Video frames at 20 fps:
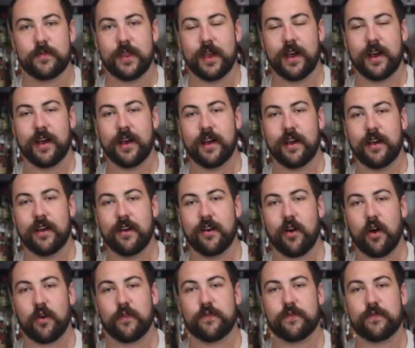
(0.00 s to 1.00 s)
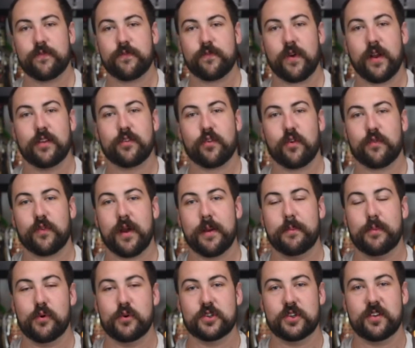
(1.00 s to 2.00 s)
Our friends over at
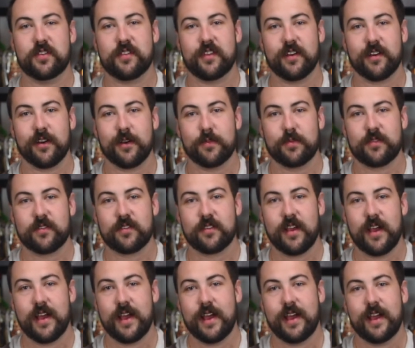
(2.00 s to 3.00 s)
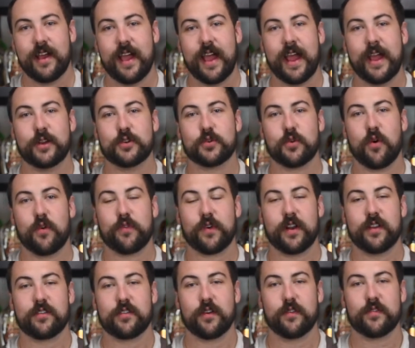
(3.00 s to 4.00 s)
Bougie Syrups, Andrew over
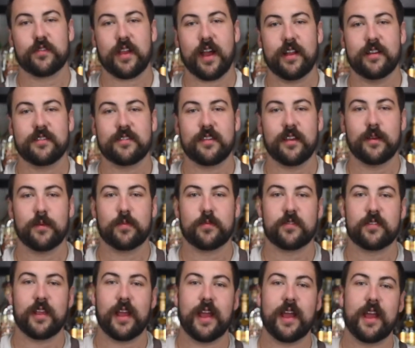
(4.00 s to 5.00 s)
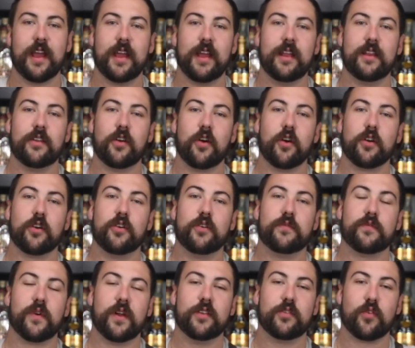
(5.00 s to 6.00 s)
at Surfside Sips, and our good
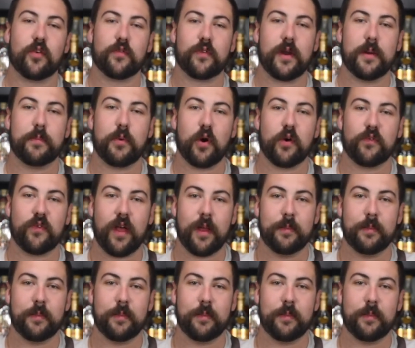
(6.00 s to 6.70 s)
friends over at Barfly